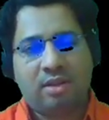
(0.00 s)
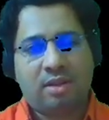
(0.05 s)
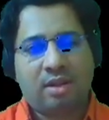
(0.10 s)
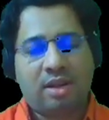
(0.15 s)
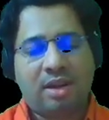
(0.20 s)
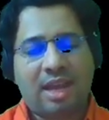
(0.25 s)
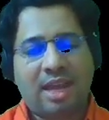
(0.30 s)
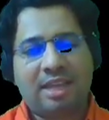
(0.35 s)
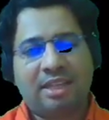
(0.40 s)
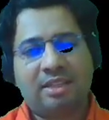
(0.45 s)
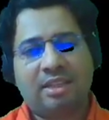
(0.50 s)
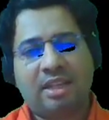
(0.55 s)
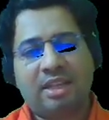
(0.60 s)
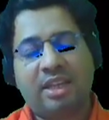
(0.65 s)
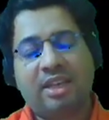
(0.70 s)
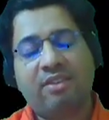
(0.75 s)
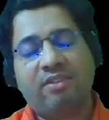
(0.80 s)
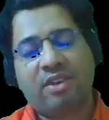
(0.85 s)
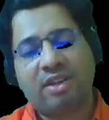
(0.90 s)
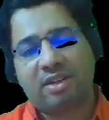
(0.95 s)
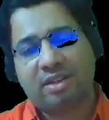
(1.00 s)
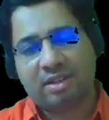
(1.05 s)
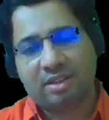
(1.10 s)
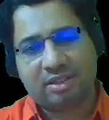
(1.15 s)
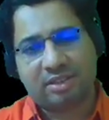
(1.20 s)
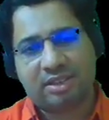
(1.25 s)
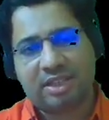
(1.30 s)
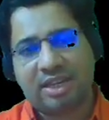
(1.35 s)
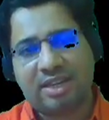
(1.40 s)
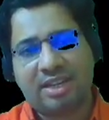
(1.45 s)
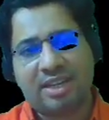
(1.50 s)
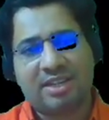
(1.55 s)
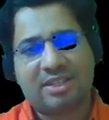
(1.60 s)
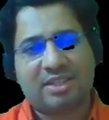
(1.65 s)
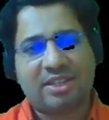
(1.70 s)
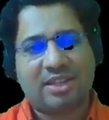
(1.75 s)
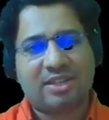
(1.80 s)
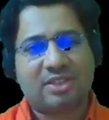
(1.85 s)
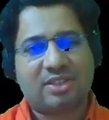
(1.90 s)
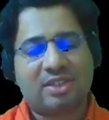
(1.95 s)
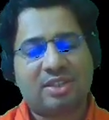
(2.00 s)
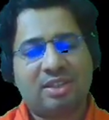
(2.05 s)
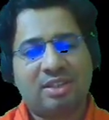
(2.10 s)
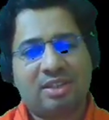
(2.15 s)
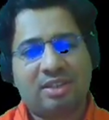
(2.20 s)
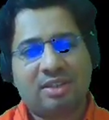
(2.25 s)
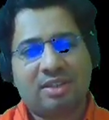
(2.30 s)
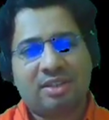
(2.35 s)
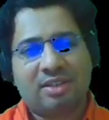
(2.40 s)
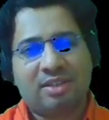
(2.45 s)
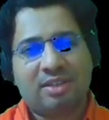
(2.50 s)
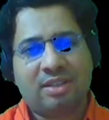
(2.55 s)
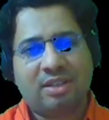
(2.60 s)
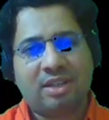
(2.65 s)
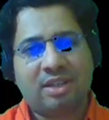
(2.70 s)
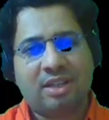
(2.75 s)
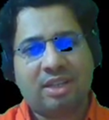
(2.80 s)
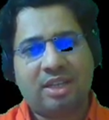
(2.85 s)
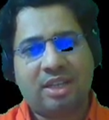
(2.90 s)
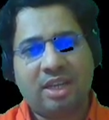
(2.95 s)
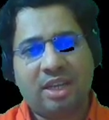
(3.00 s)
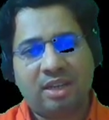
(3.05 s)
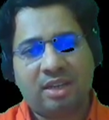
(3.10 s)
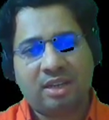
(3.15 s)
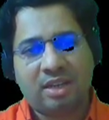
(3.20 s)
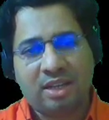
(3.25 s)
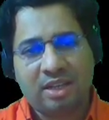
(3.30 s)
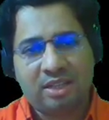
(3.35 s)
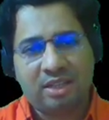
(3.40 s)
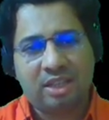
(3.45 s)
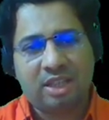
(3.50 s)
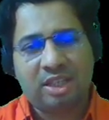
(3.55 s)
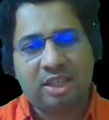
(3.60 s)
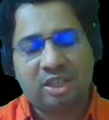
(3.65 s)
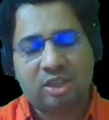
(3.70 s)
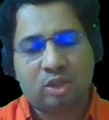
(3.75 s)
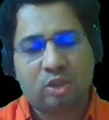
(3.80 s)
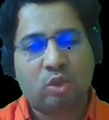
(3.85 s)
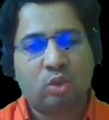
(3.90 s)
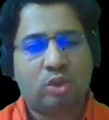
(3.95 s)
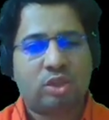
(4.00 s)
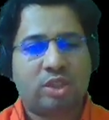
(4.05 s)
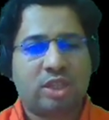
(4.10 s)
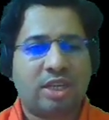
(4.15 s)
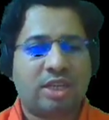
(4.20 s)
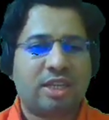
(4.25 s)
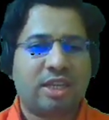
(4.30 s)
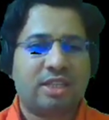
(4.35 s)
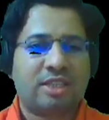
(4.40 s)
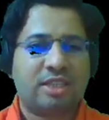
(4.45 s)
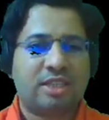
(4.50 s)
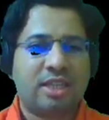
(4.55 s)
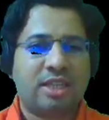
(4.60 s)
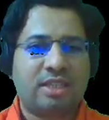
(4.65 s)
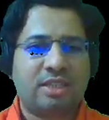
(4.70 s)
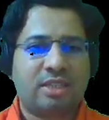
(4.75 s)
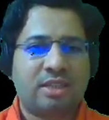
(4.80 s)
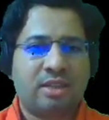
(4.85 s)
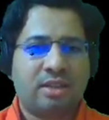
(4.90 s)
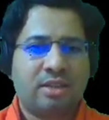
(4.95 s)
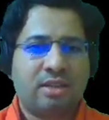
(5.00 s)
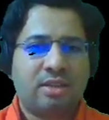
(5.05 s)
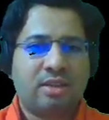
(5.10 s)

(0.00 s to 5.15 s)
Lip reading: like the given sentences. Here in these two sentences,